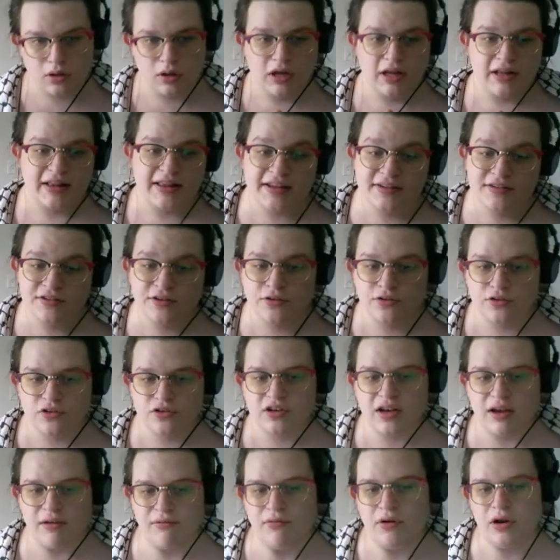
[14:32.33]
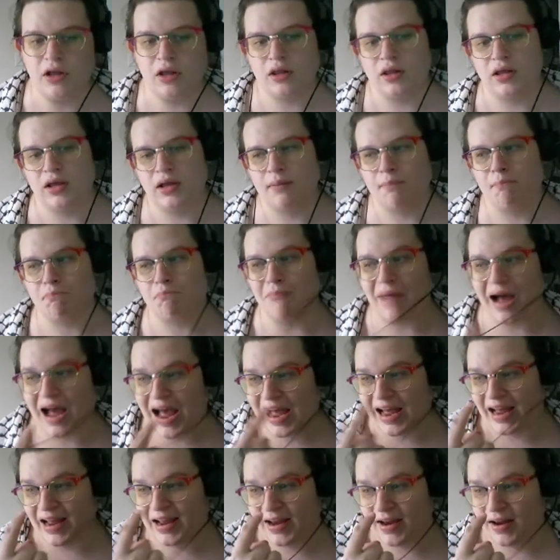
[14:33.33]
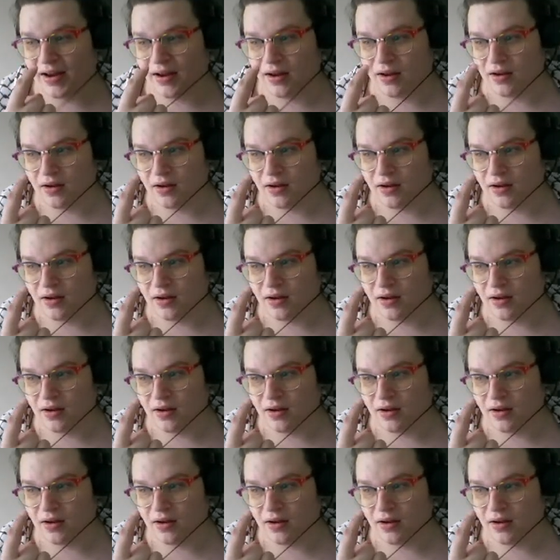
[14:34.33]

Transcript: This is definitely my...